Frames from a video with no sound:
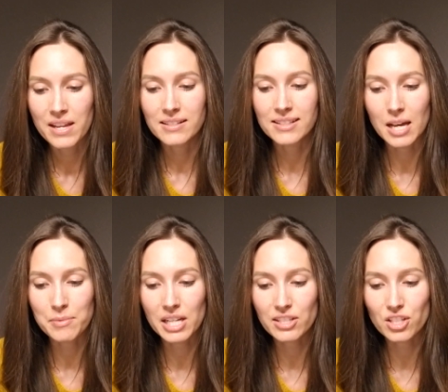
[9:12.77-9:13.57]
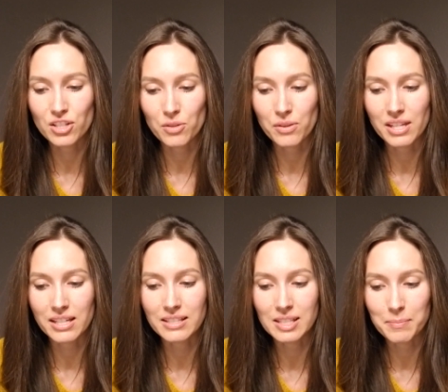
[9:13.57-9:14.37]
subject to the
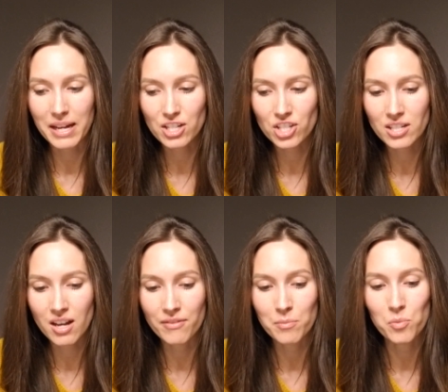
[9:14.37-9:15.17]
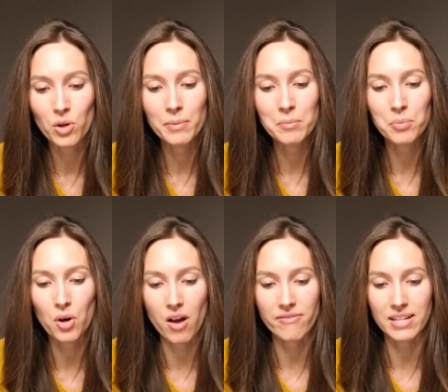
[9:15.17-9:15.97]
inspection of the Mormon
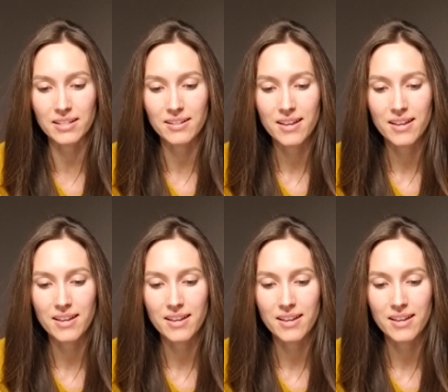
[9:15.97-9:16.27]
prophet.